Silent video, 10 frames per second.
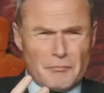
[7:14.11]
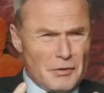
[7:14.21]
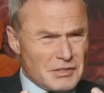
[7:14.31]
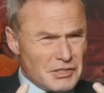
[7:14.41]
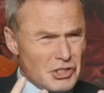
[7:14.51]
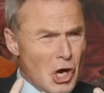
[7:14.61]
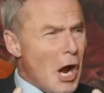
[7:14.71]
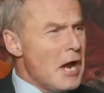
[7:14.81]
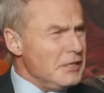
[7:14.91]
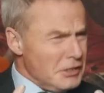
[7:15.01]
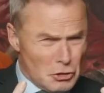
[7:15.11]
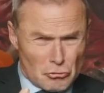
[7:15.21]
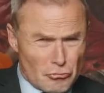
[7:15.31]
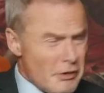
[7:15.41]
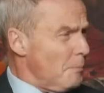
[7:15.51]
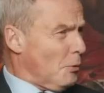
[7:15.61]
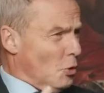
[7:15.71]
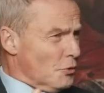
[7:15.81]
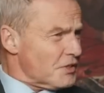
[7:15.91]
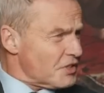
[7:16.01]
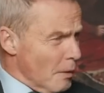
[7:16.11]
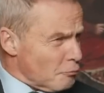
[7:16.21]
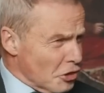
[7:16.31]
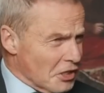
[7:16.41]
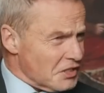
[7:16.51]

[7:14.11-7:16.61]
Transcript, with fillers: a tiny grip on the subject.